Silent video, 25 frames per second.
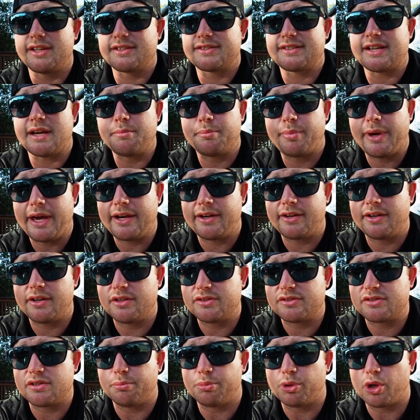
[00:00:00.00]
the same pattern
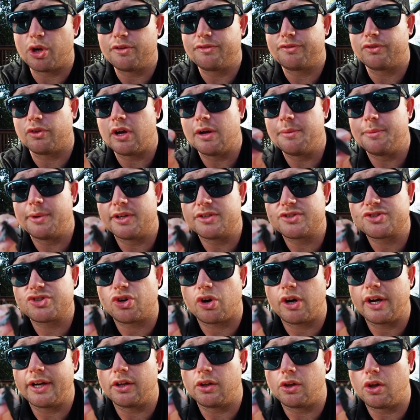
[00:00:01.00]
as the blowfly, but it's
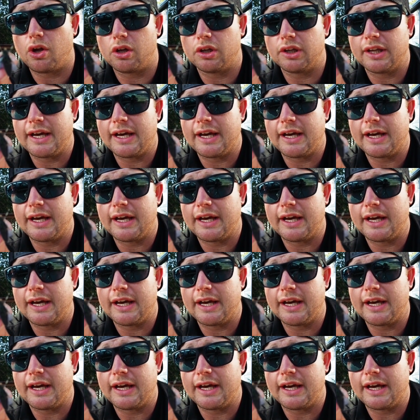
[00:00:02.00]
tied a lot